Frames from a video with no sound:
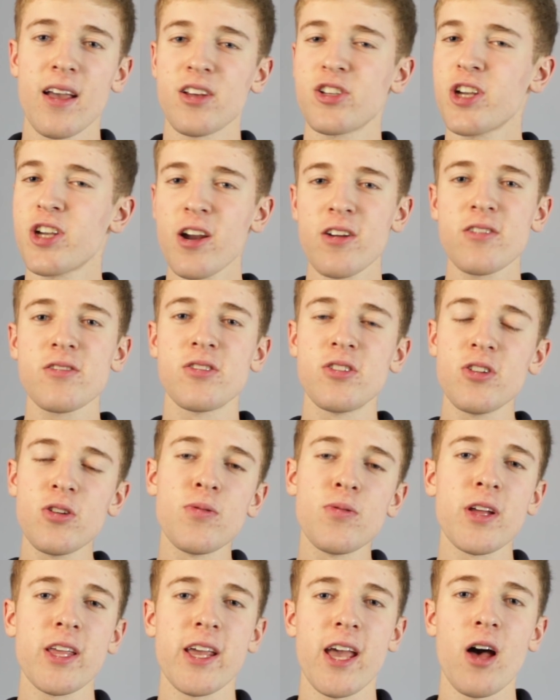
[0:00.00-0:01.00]
Shares
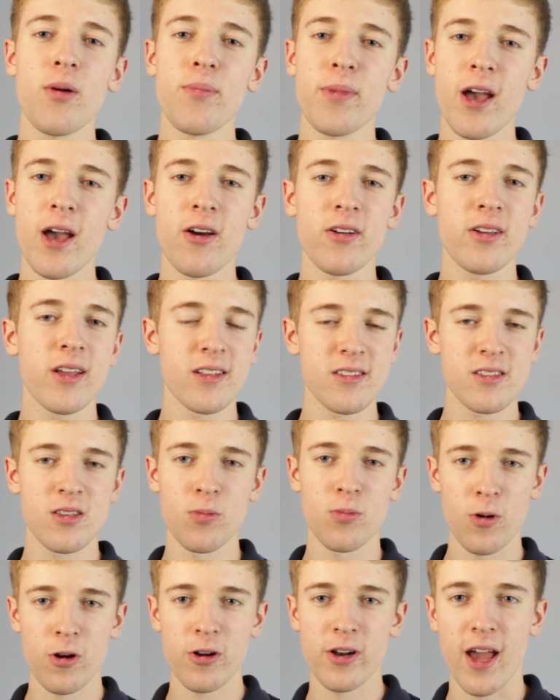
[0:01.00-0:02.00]
do really help me out, gets
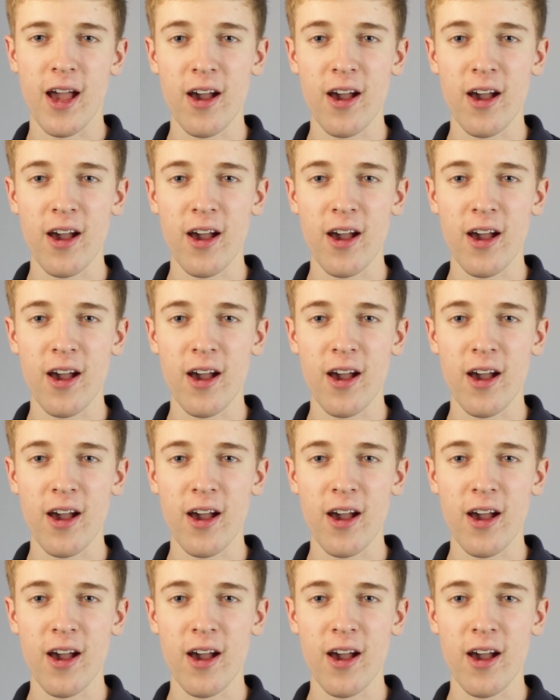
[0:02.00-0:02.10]
the word